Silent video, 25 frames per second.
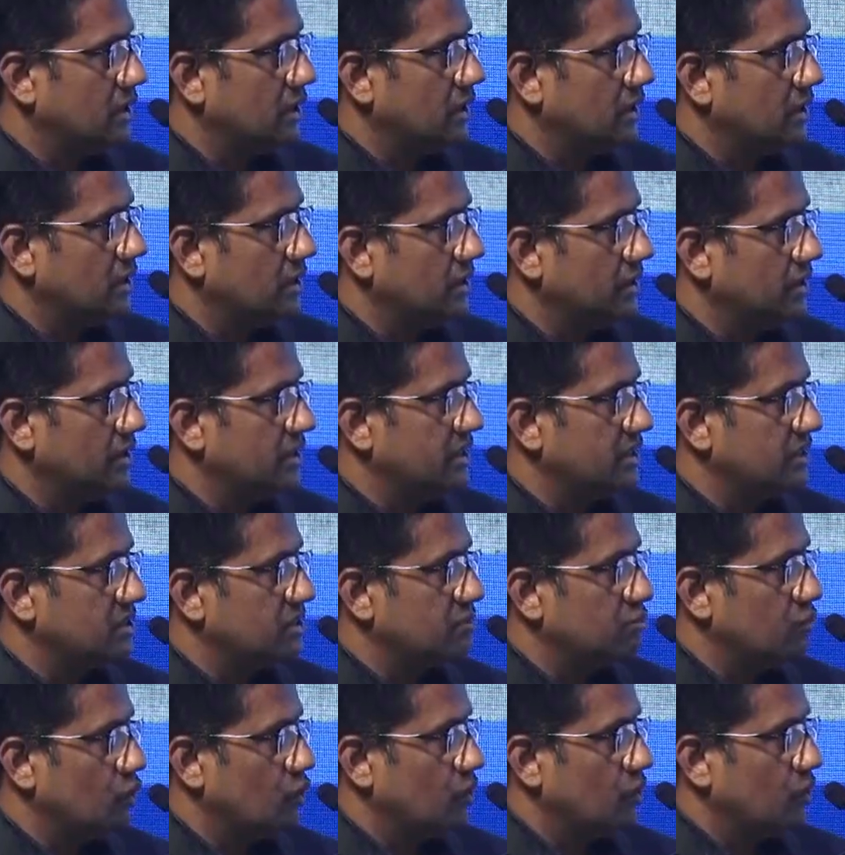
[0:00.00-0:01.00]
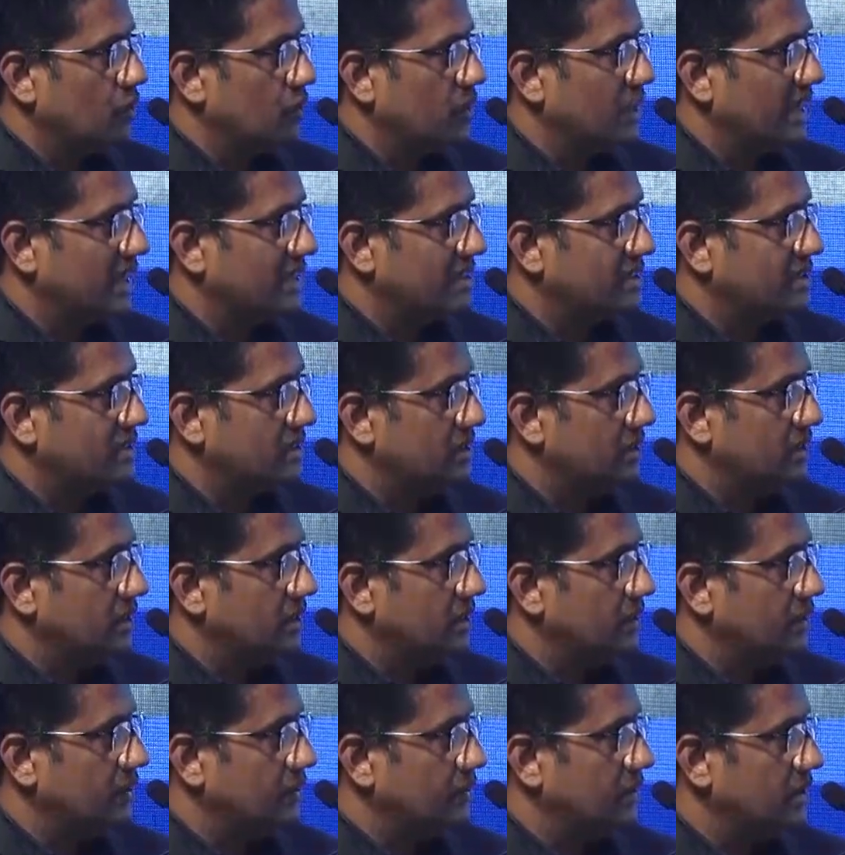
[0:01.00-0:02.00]
it gets more coaxial,
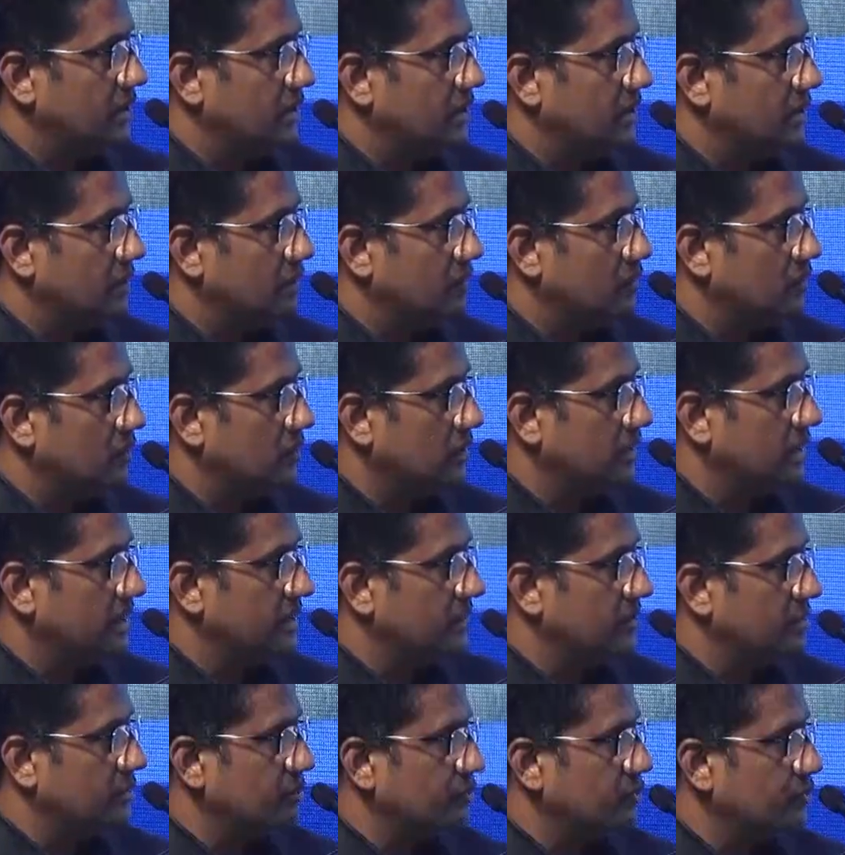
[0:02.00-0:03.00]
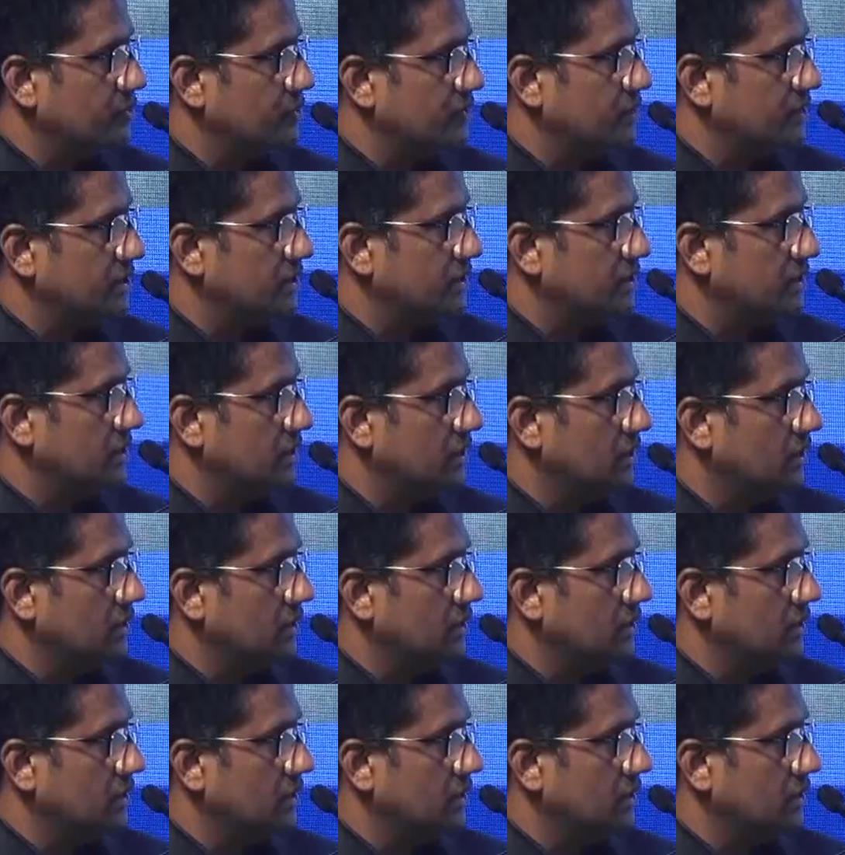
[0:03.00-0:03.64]
and you get a nice opposition,